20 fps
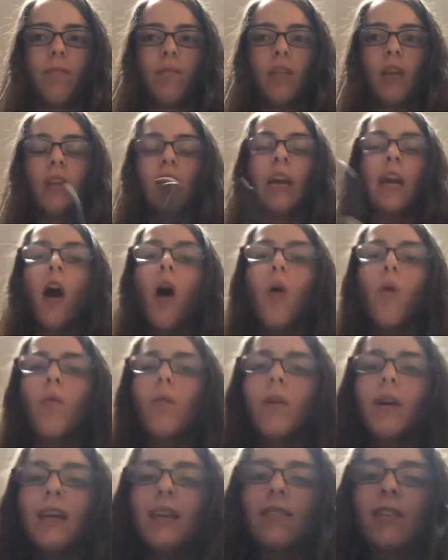Like, oh,
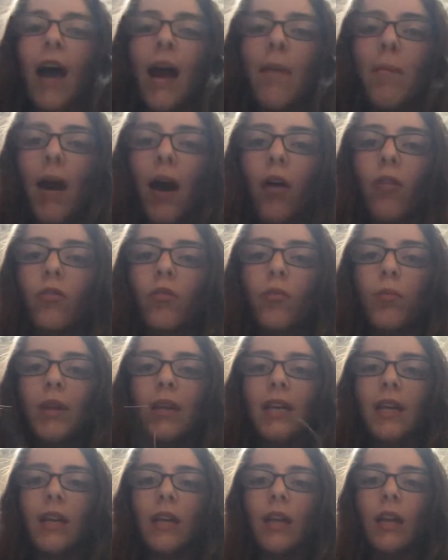in timeouts, we
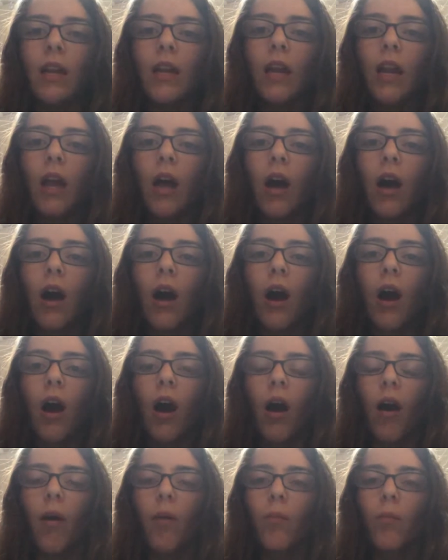didn't
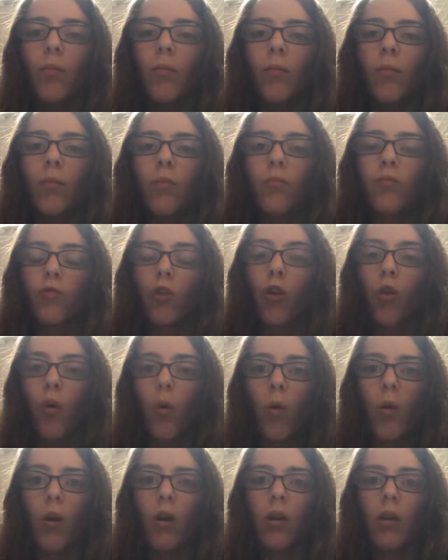
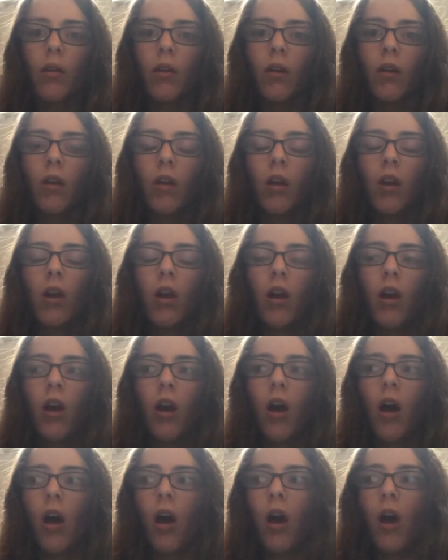record
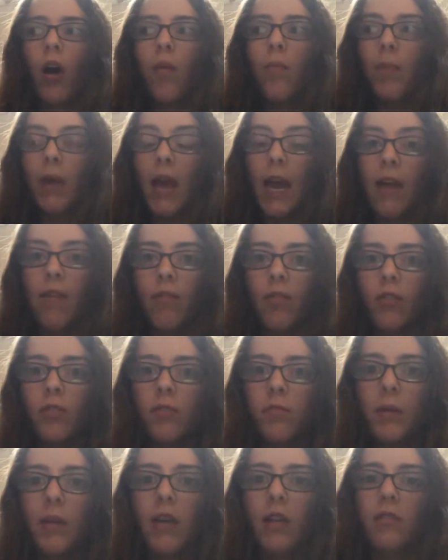behaviors
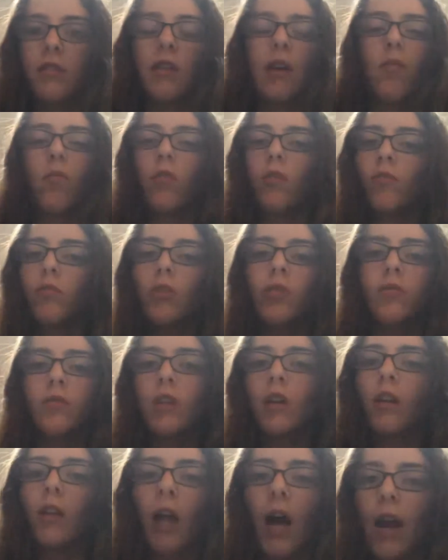because they were losing
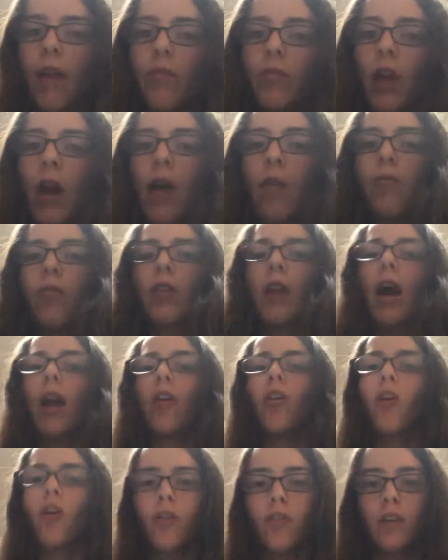a lot of time for not
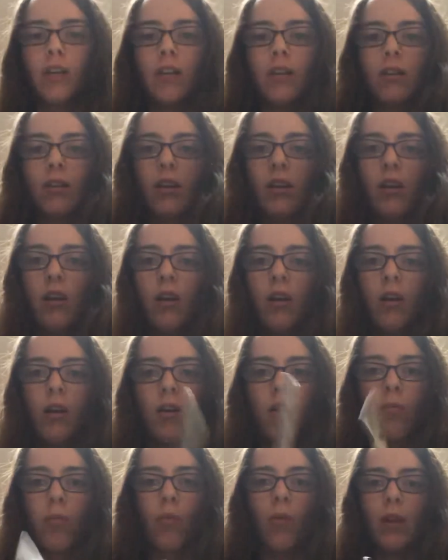earning
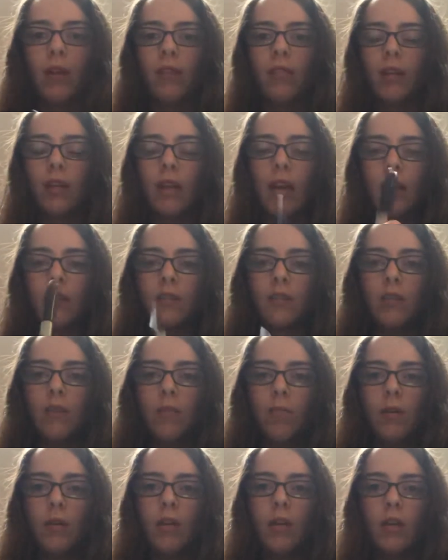points in
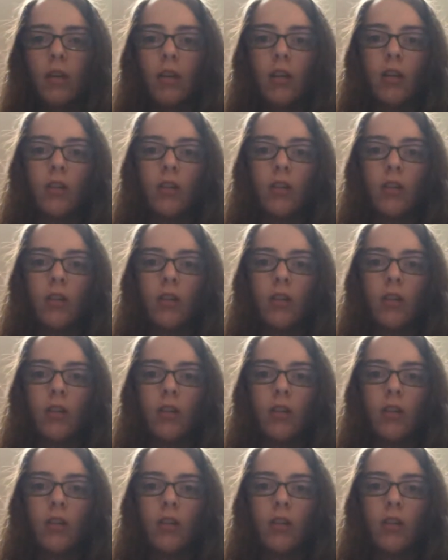STP.